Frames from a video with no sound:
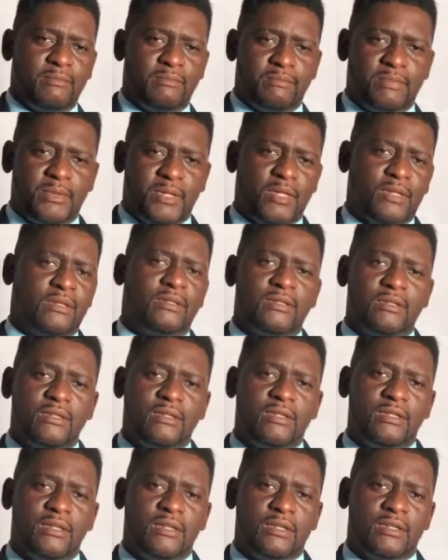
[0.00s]
build
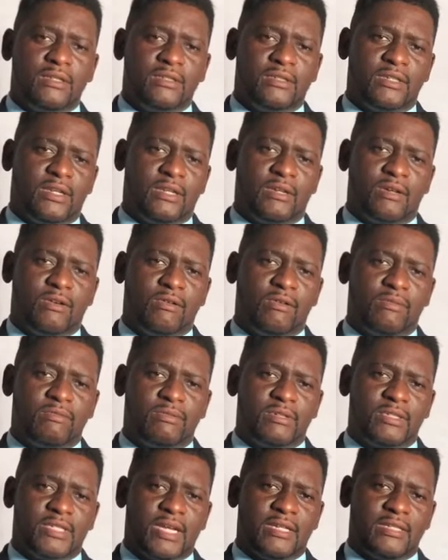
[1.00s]
their
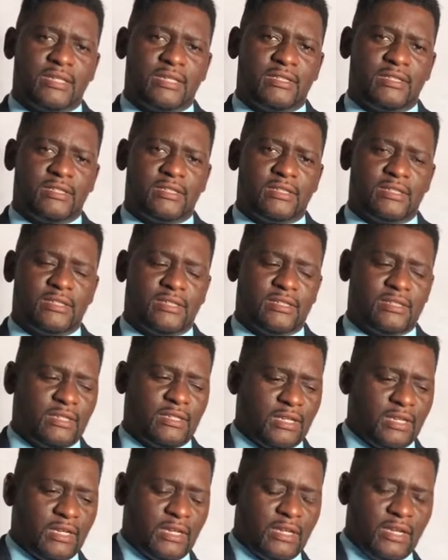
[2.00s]
corporate
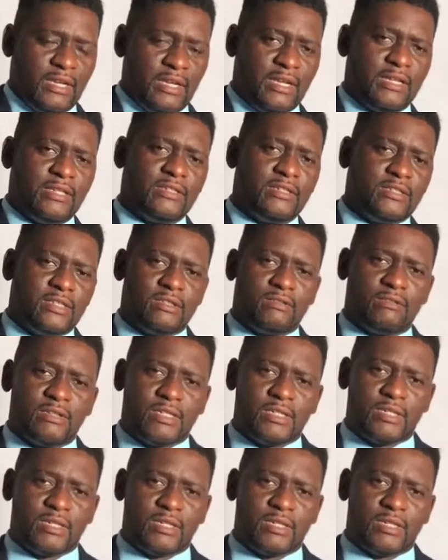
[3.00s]
identity, integrate